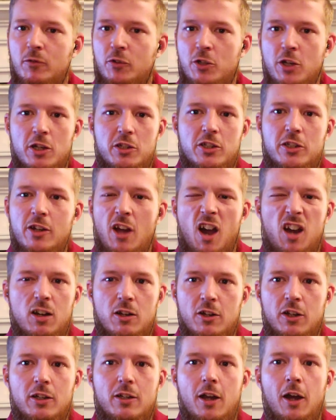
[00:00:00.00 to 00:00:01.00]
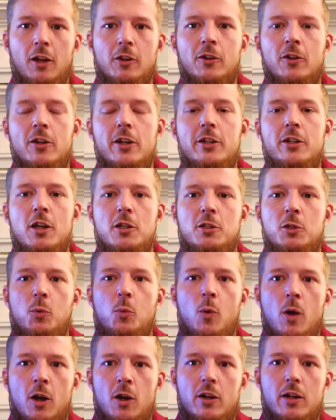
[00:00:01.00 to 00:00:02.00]
Just not a good color. It doesn't
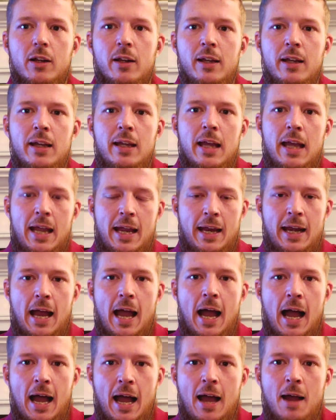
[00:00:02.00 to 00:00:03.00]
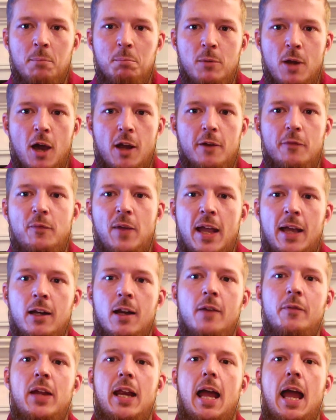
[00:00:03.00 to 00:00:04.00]
work, and I'm not a
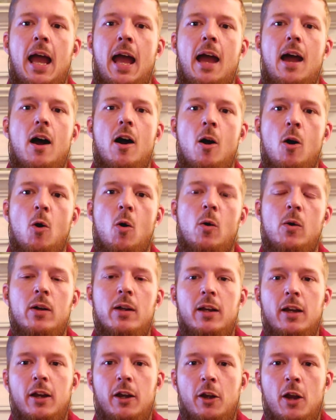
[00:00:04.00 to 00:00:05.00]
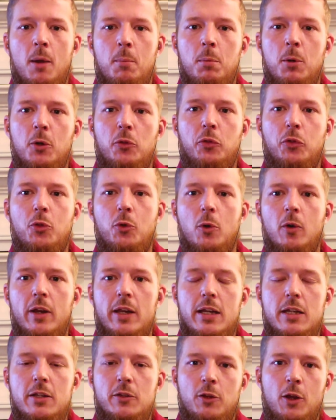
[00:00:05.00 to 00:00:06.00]
fan of it at all. Number
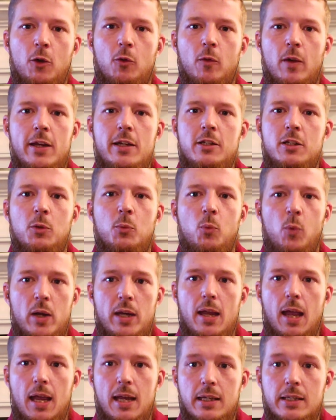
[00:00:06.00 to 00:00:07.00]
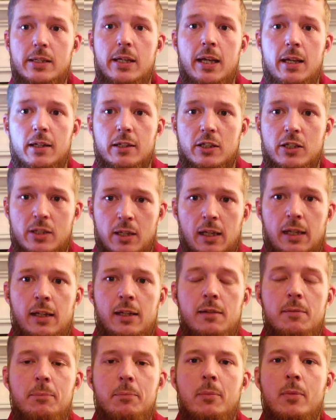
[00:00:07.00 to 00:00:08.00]
three, the reason we hate
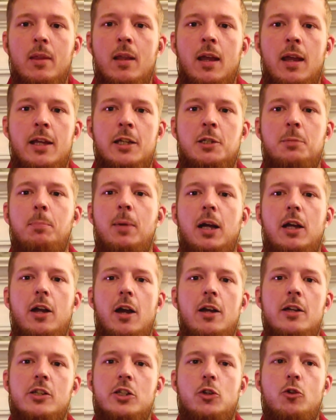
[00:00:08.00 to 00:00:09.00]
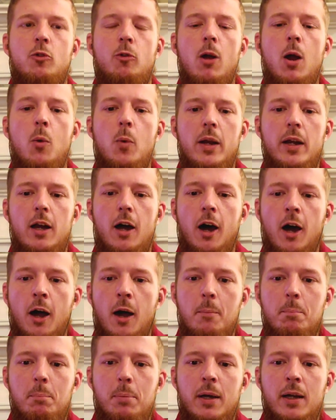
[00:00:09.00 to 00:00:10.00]
Tennessee is because growing
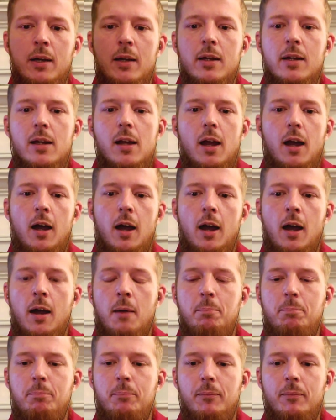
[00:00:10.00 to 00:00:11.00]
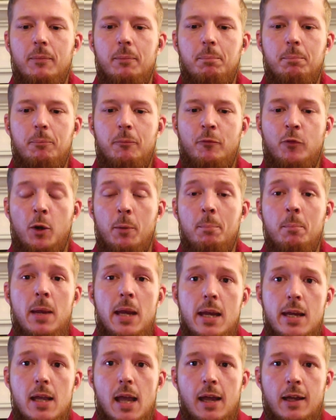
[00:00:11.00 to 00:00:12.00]
up, for
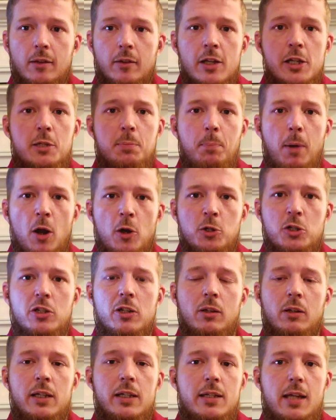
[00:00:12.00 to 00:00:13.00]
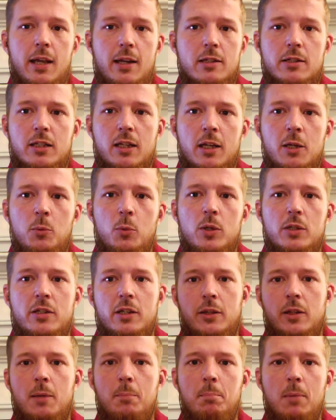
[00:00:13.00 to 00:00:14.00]
me at least personally, Tennessee was
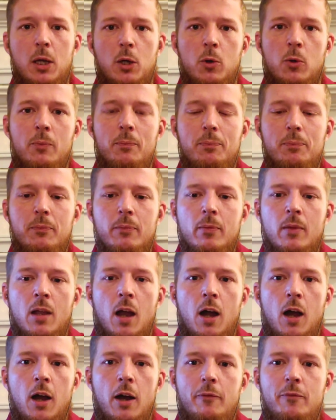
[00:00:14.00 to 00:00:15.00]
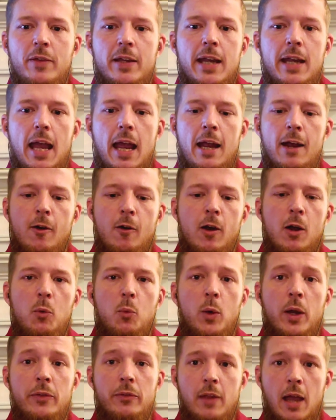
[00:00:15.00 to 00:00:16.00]
in the middle of the era
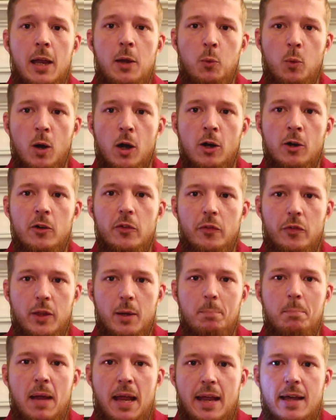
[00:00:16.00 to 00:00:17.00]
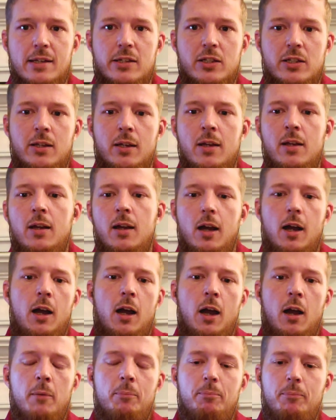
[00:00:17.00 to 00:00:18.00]
when they were the best.
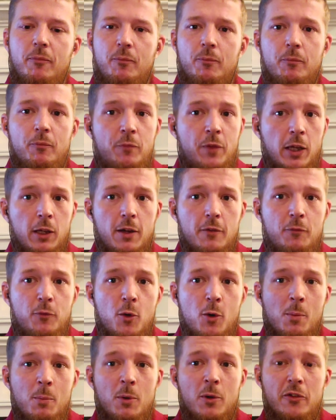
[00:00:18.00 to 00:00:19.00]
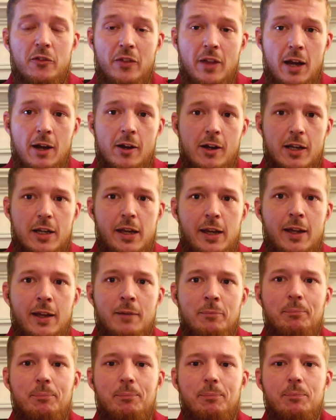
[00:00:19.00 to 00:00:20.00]
Phillip Fulmer, there
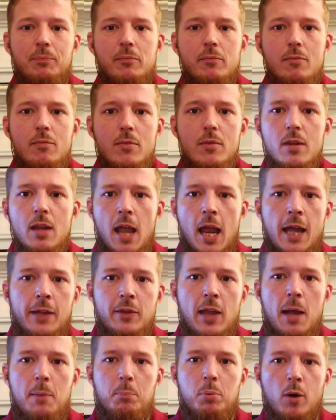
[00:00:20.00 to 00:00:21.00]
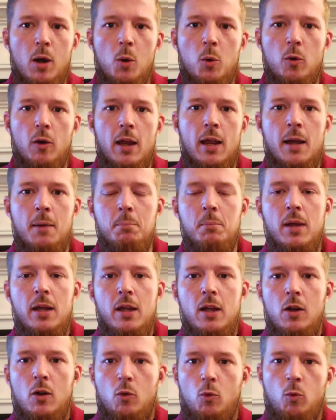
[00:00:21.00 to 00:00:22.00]
again, had that program
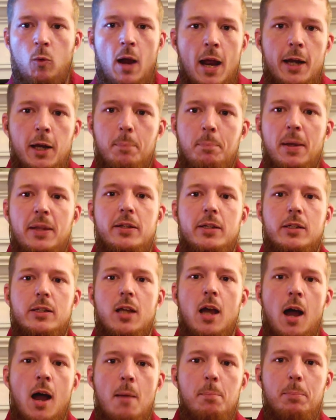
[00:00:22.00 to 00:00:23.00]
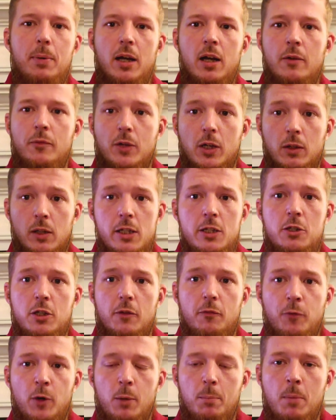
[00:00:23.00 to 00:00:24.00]
right up at the top of
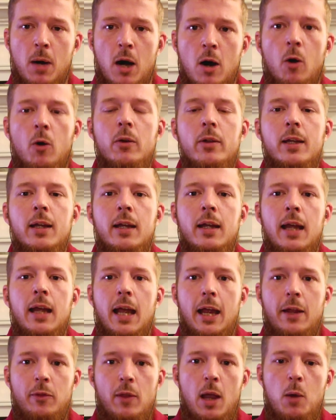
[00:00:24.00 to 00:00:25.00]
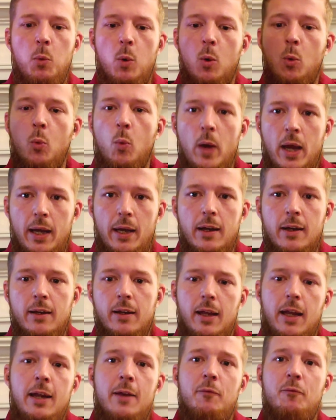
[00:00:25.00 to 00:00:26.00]
collegiate football, and they were winning.
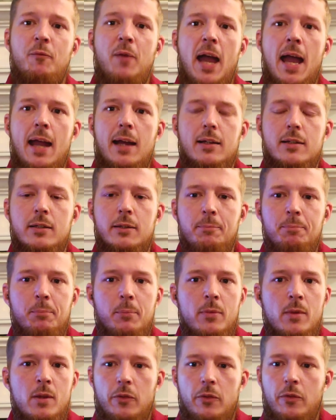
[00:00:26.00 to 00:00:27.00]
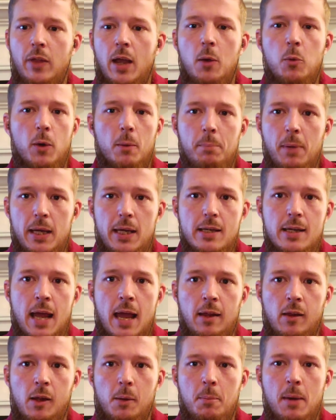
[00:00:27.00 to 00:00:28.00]
In fact, they were beating
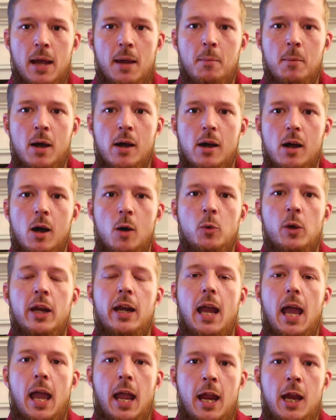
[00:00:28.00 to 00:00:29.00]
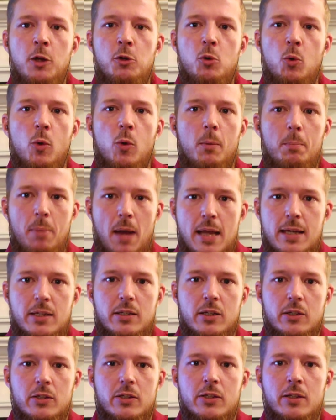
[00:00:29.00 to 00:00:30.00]
Alabama on an annual
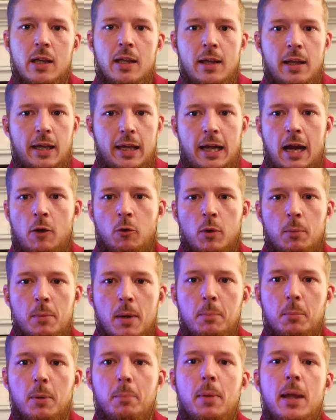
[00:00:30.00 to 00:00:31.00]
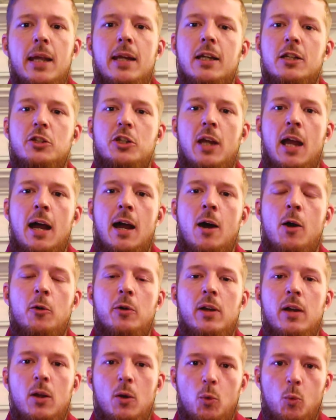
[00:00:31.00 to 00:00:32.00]
basis. And I remember being a
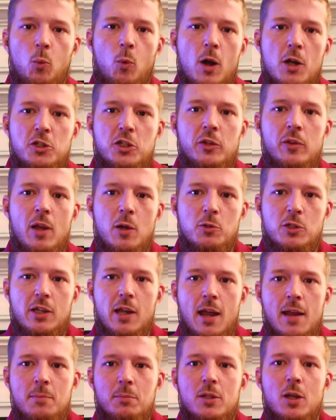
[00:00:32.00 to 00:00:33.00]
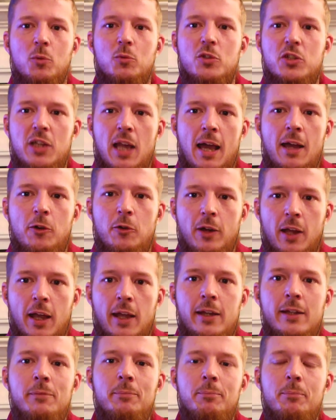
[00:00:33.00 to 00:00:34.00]
child, watching those games on
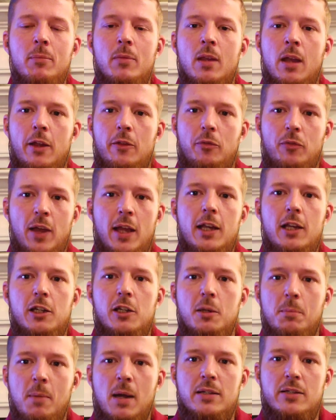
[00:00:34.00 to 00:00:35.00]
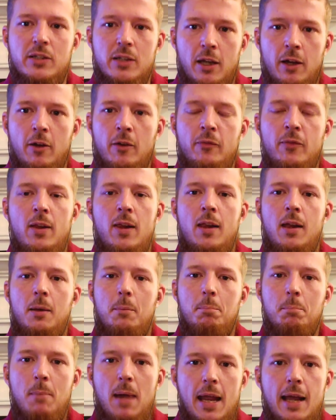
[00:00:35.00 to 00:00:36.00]
Saturday, and thinking to myself,
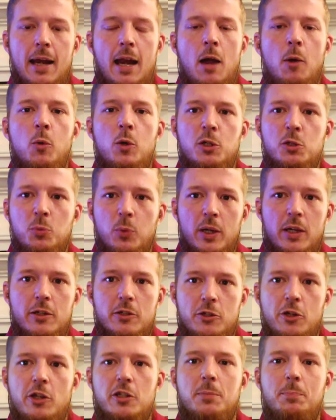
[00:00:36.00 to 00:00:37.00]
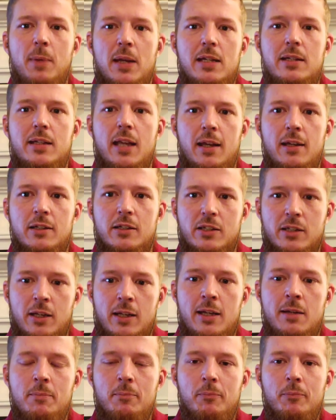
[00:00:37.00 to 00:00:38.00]
man, I wish we could just beat
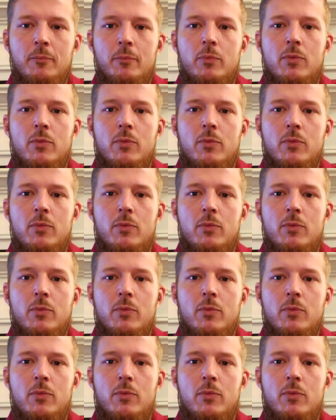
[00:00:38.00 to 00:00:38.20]
Tennessee.